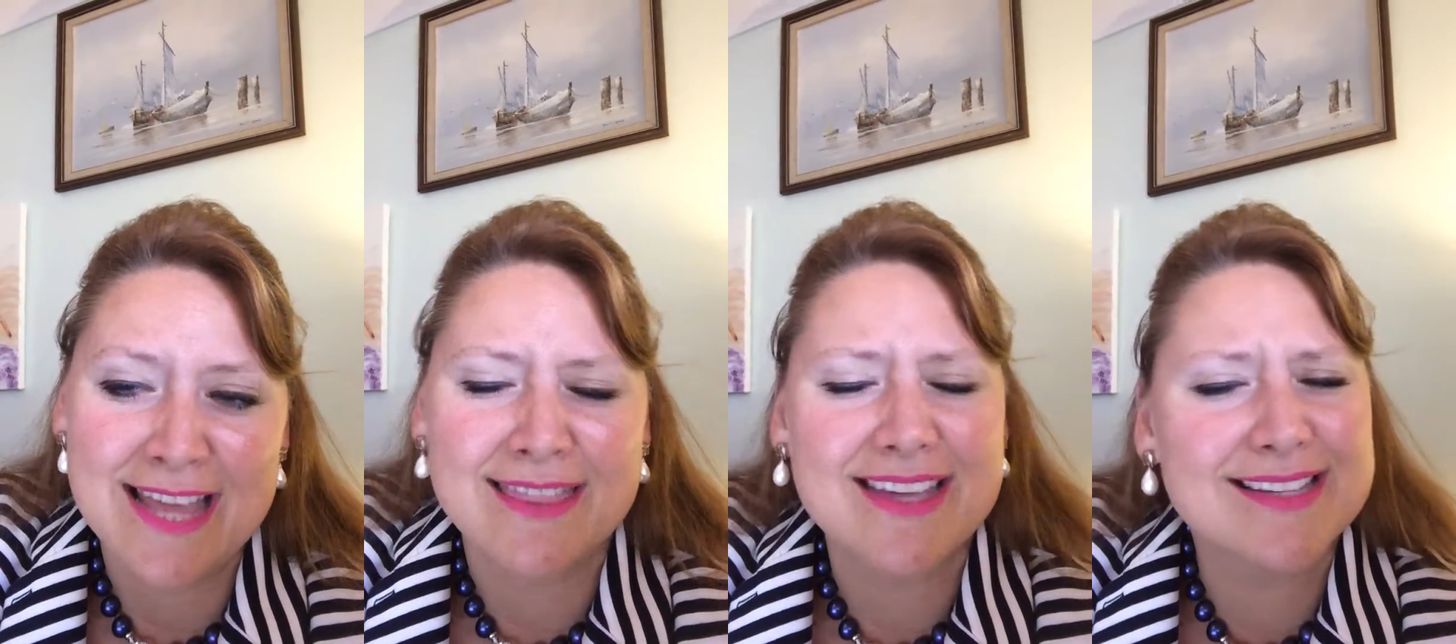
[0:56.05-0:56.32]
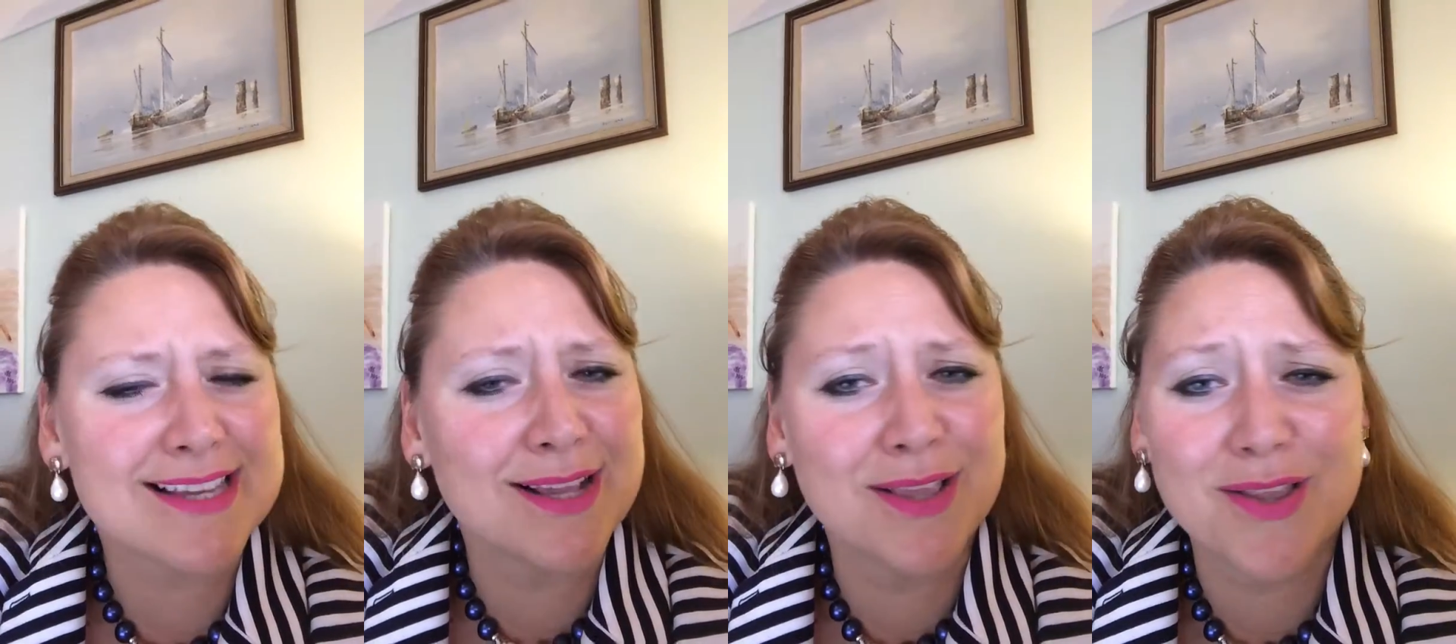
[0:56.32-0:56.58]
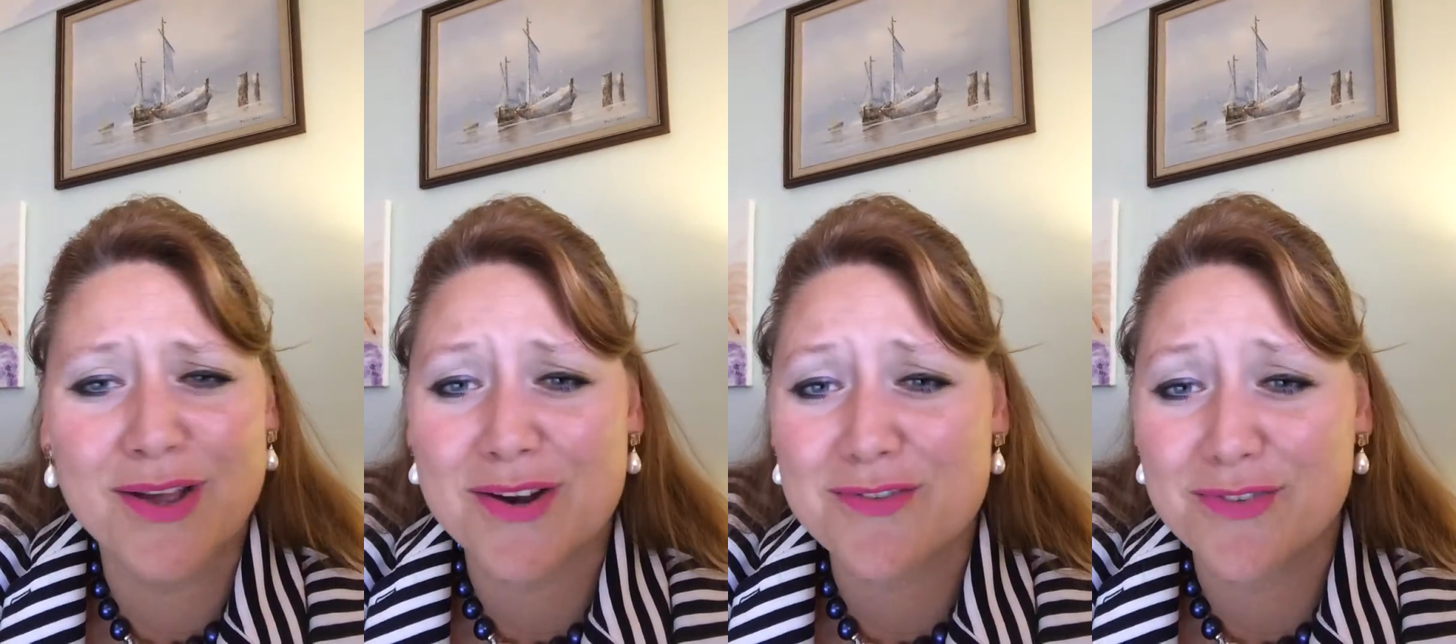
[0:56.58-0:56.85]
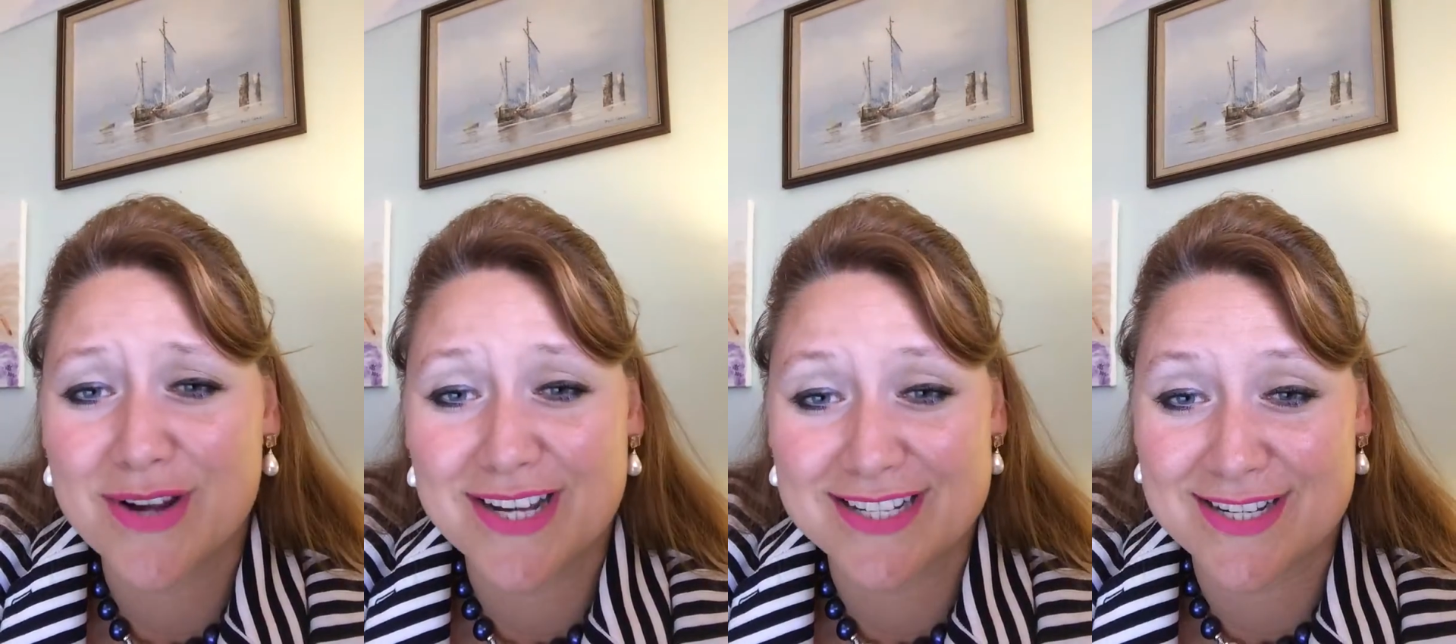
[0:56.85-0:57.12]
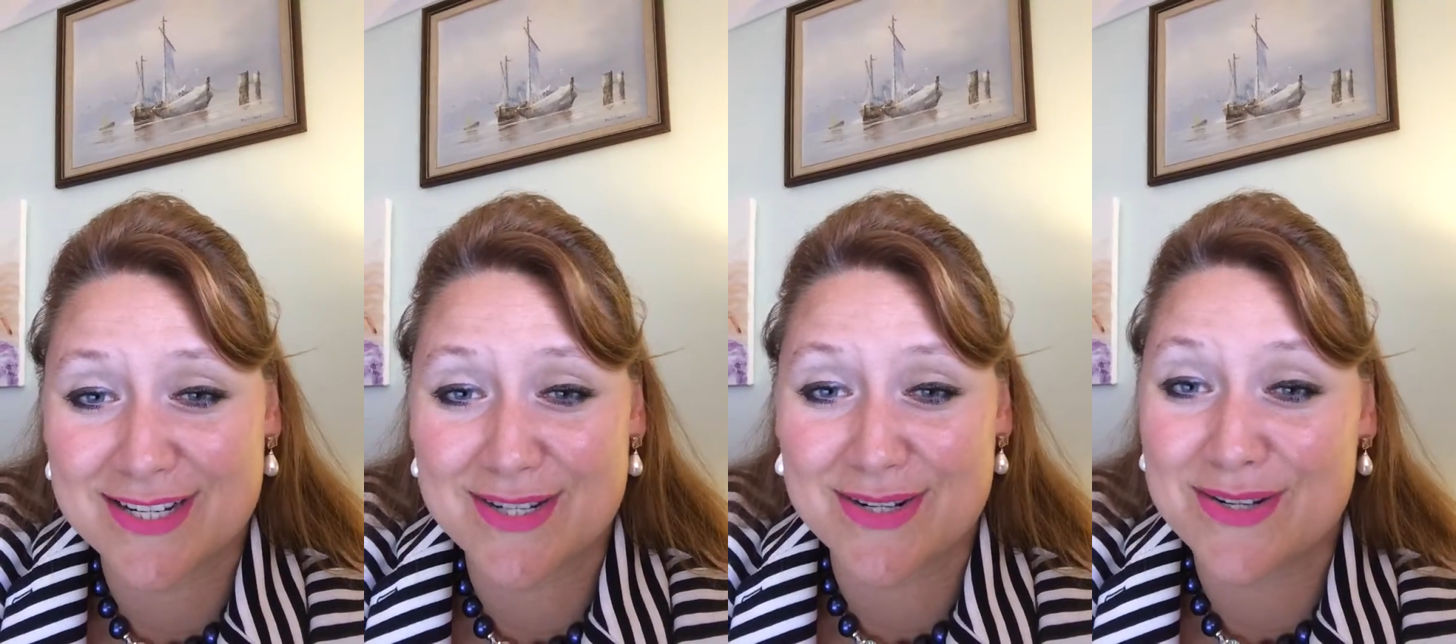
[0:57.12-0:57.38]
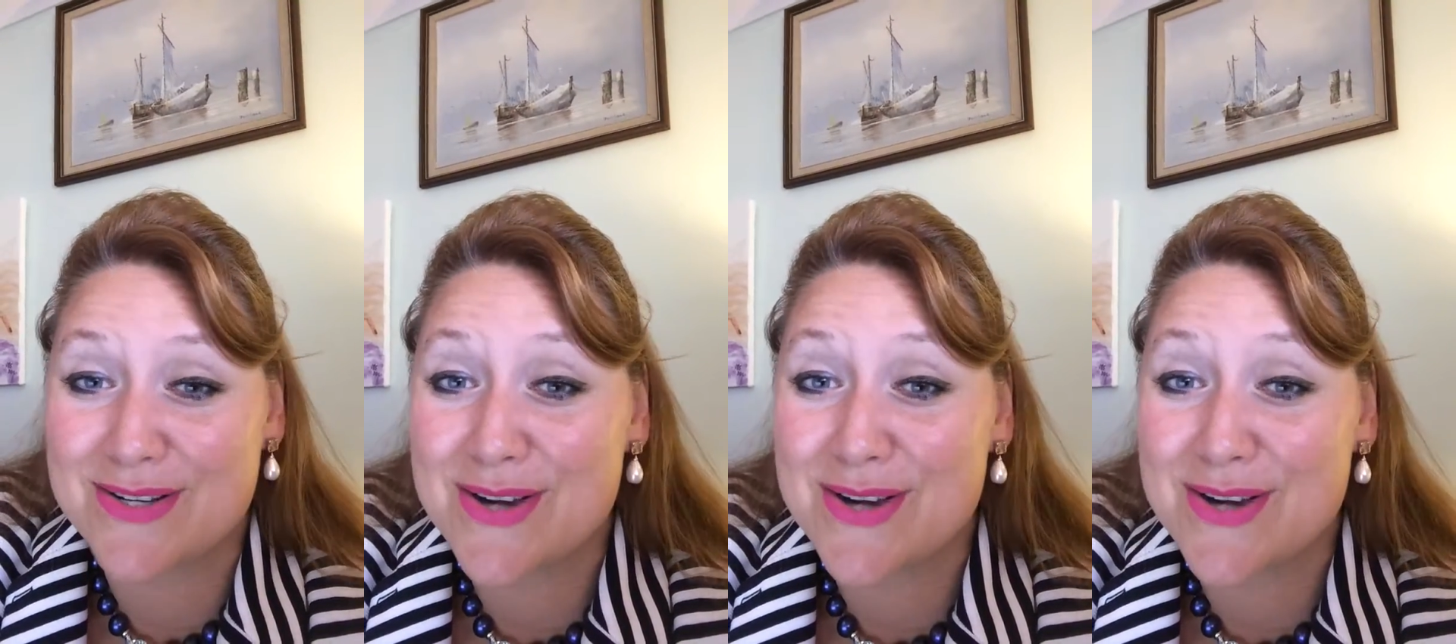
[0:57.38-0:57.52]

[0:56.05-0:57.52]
There's a lot of work to do,